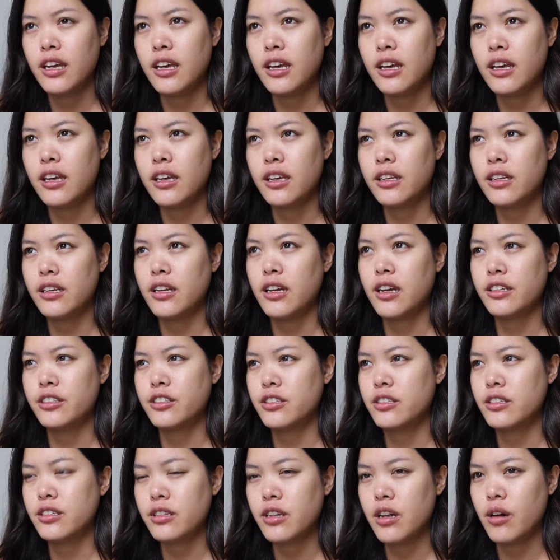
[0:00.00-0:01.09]
and I
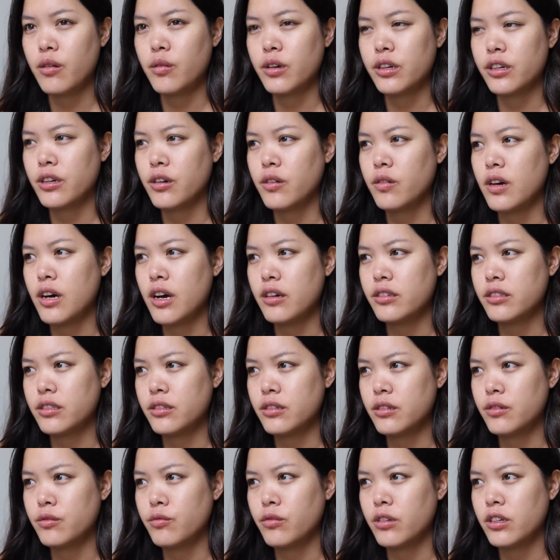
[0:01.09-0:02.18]
just did not want to go out,
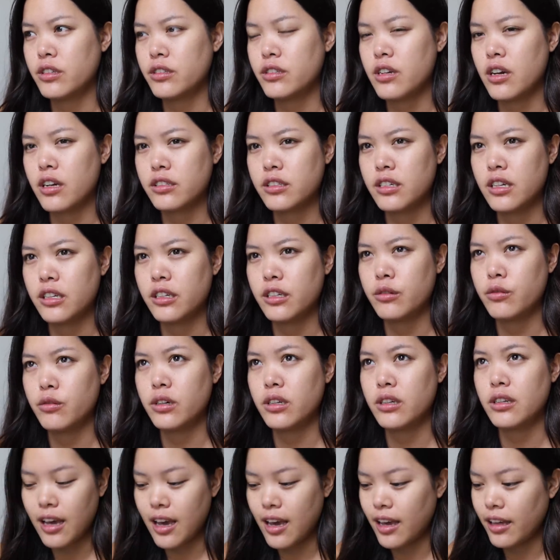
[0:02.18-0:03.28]
didn't want to talk to
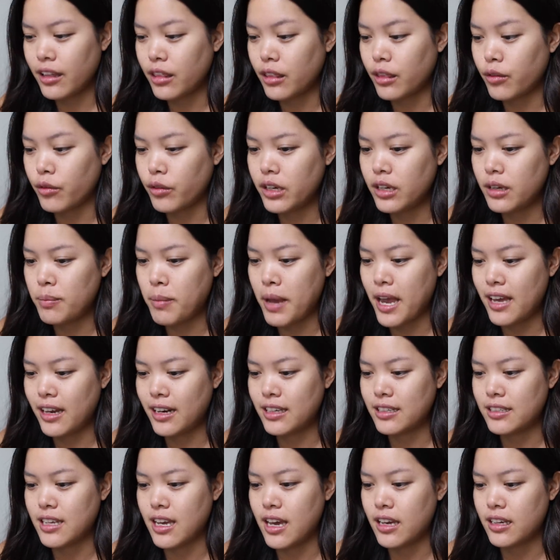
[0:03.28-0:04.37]
anyone. I had three
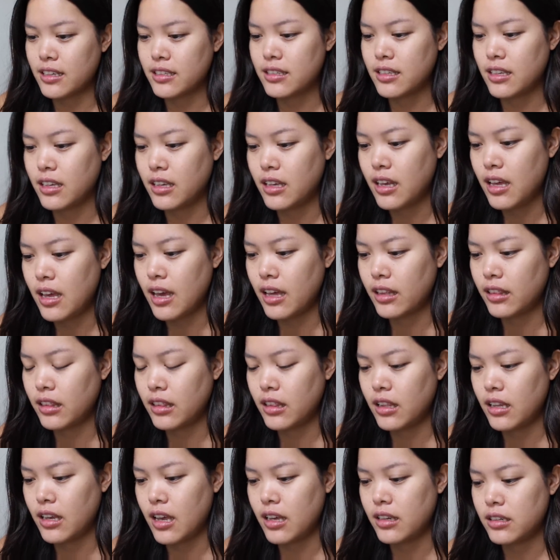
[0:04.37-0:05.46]
panic attacks at
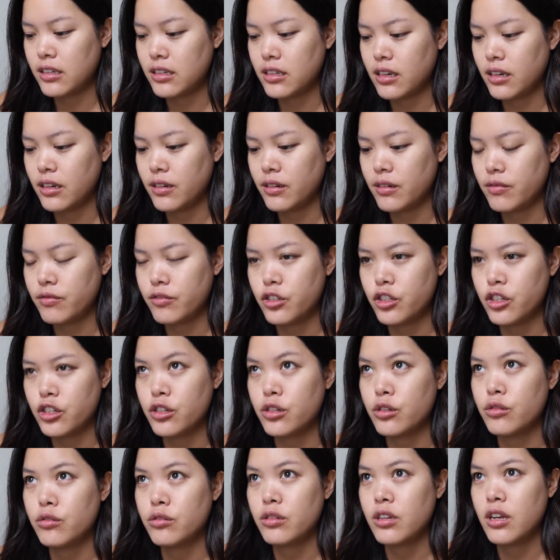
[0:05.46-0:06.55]
the end of
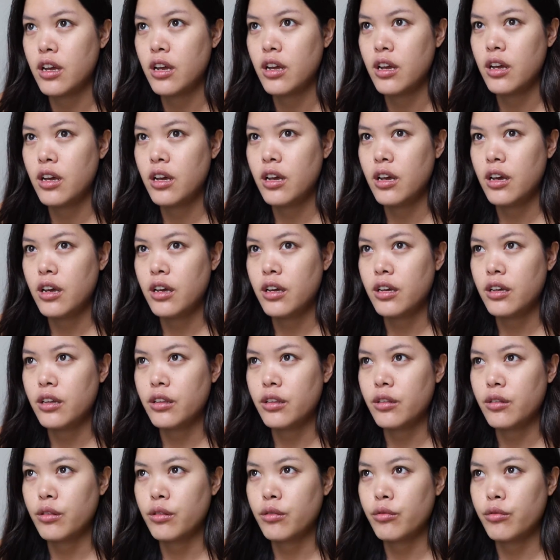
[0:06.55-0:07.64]
June
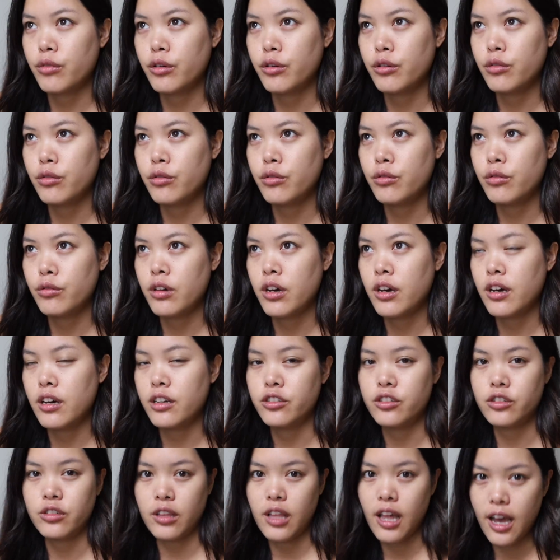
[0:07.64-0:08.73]
through
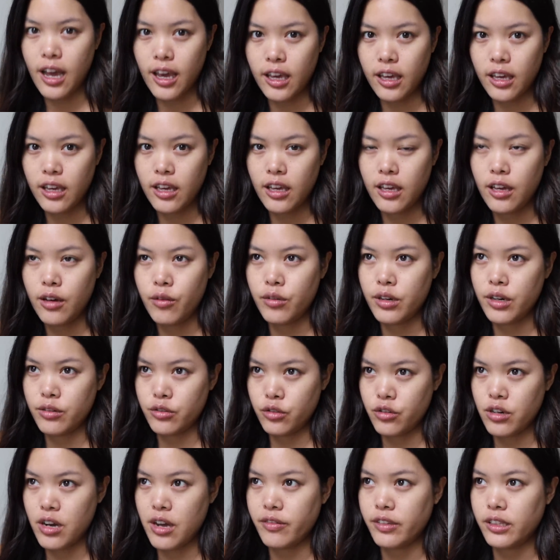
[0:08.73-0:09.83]
uh, July when I
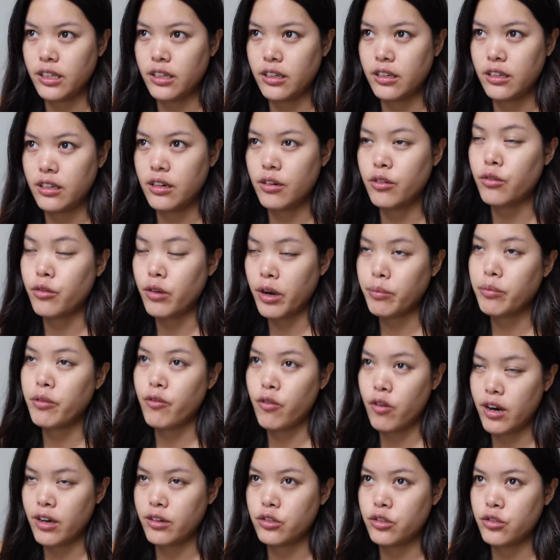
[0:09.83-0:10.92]
was traveling. Oh, right
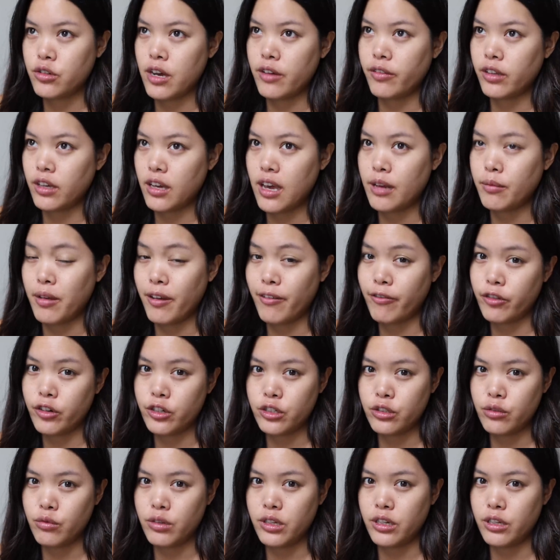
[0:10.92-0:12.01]
before I was traveling, I had my
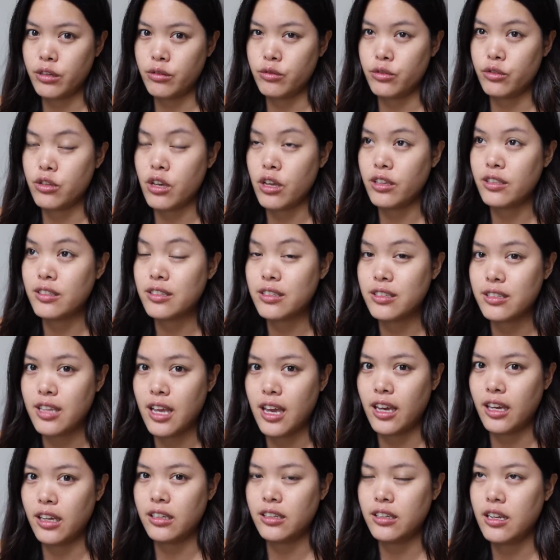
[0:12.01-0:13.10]
first one. It was
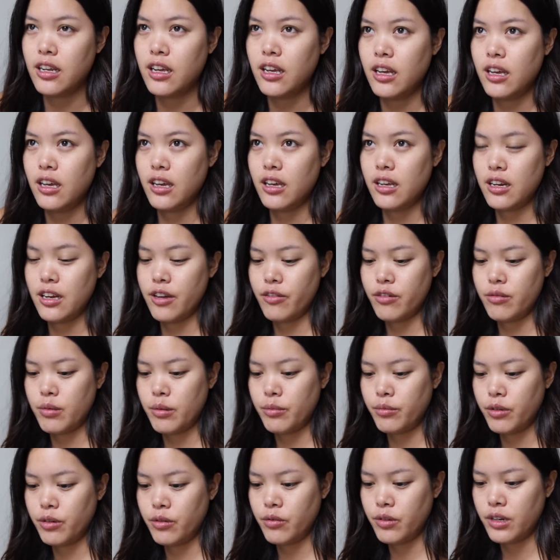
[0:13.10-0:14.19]
insane. And I
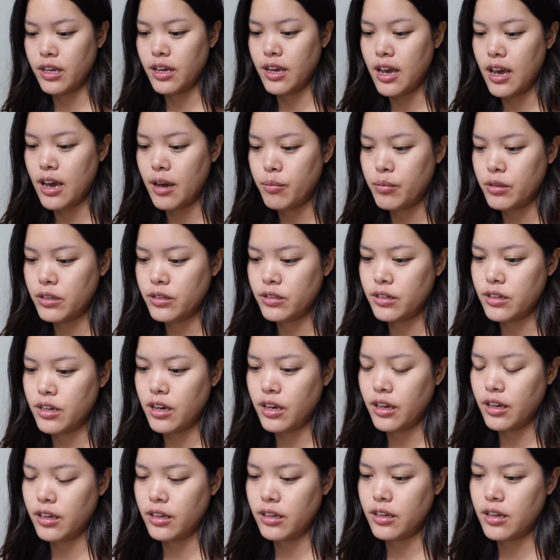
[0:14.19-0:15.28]
remember when it happened,
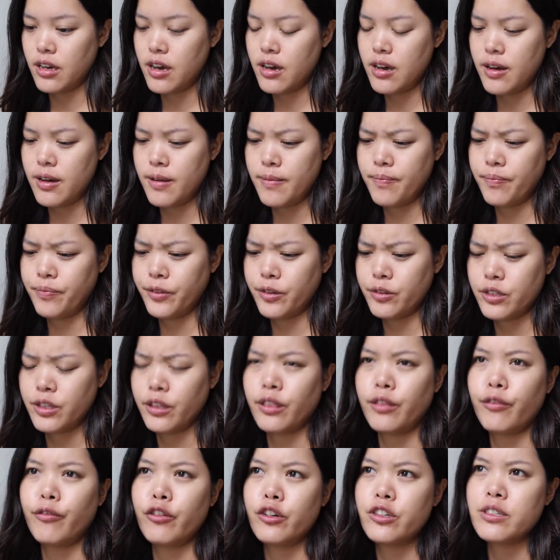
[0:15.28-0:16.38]
I um, it was
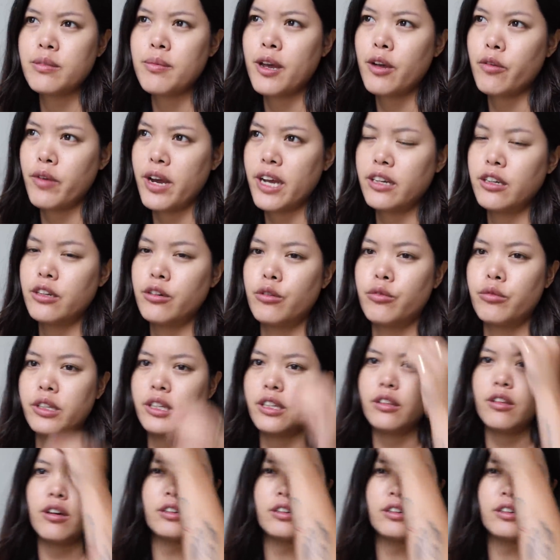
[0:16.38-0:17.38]
like the first time I ran in a really